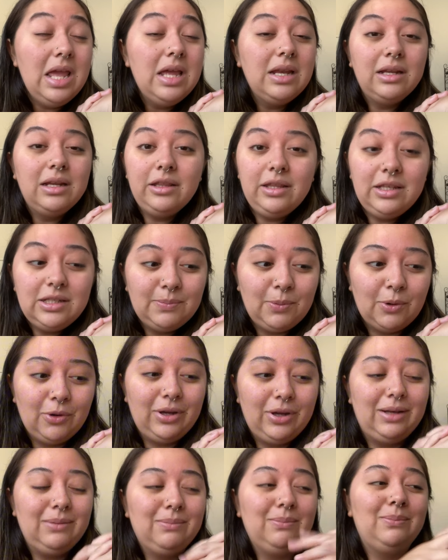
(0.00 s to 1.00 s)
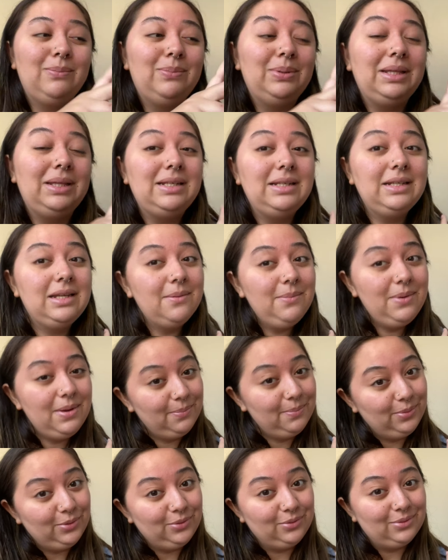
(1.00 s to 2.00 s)
Nothing's broken, but they did give me a
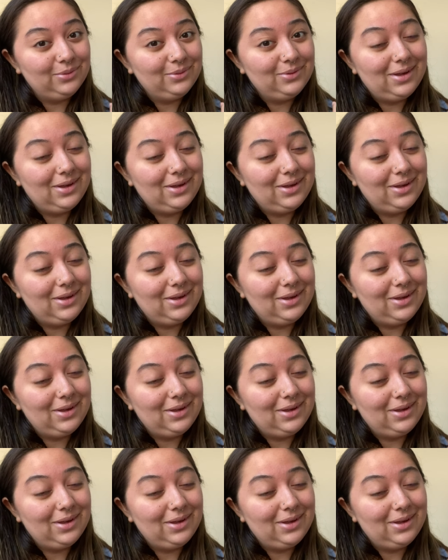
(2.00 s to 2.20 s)
boot